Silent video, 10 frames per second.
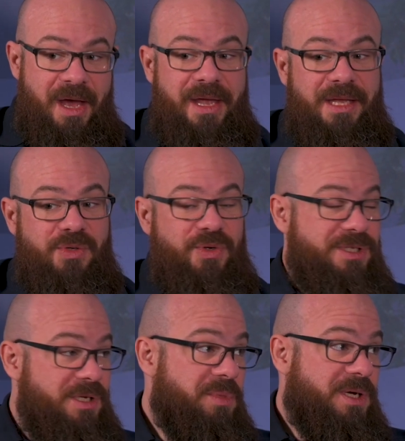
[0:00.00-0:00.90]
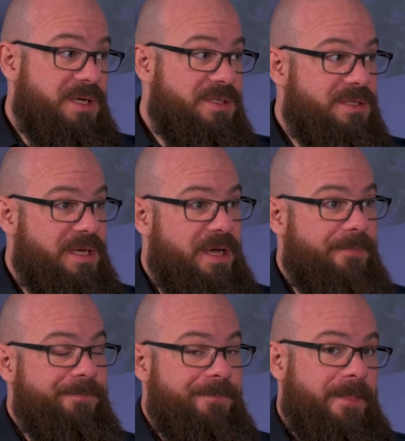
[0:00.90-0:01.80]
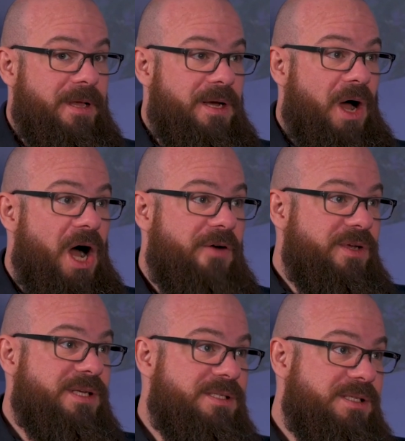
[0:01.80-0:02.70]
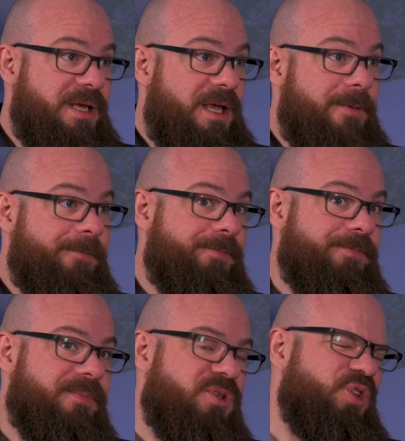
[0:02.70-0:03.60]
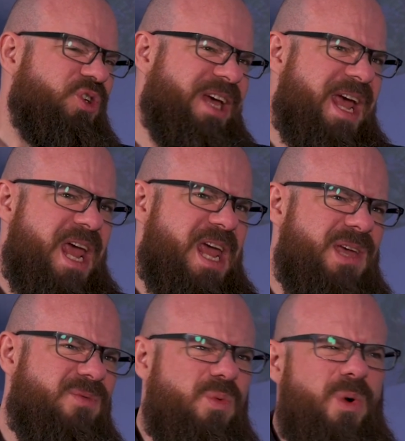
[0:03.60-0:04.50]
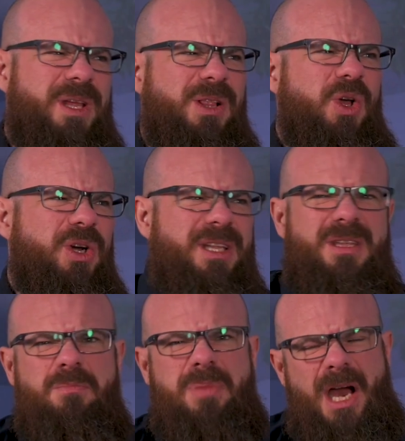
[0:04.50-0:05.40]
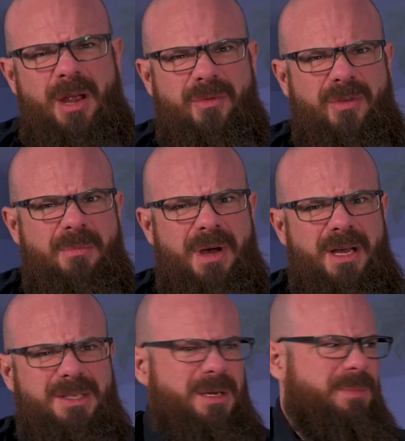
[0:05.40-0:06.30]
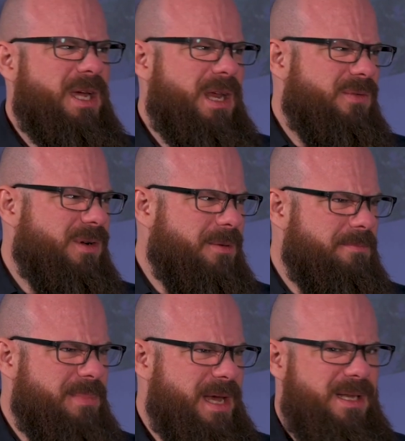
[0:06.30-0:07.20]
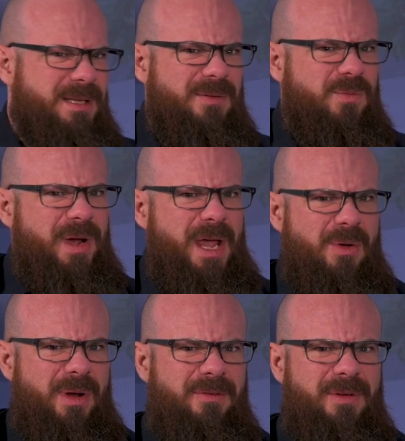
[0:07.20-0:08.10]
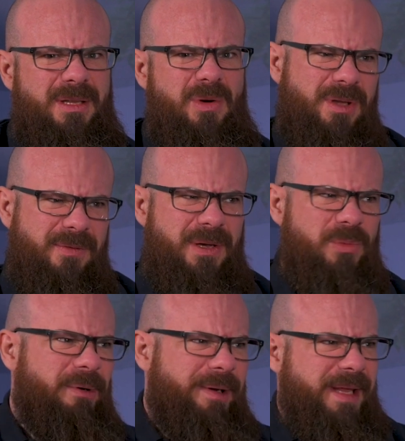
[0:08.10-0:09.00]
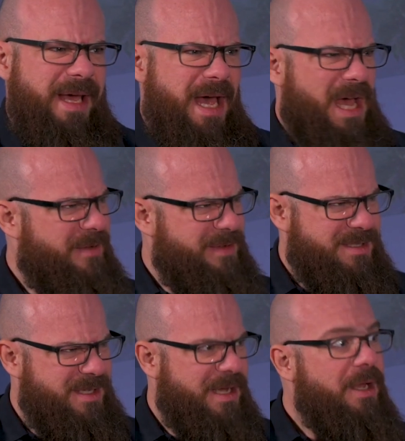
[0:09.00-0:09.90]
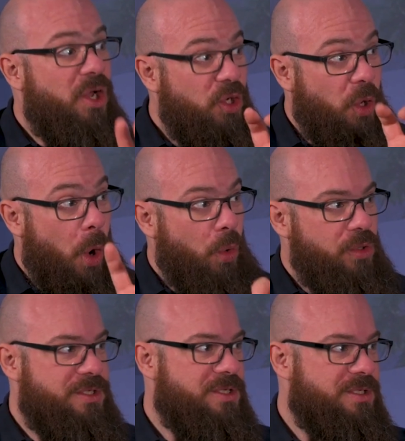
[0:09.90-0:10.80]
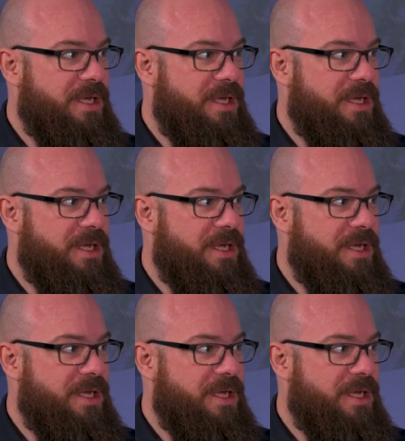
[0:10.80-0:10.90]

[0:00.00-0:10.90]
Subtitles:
interesting because obviously today, if we want to look at the pipe from some kind of competitive way or anything, the only thing we really have is the goals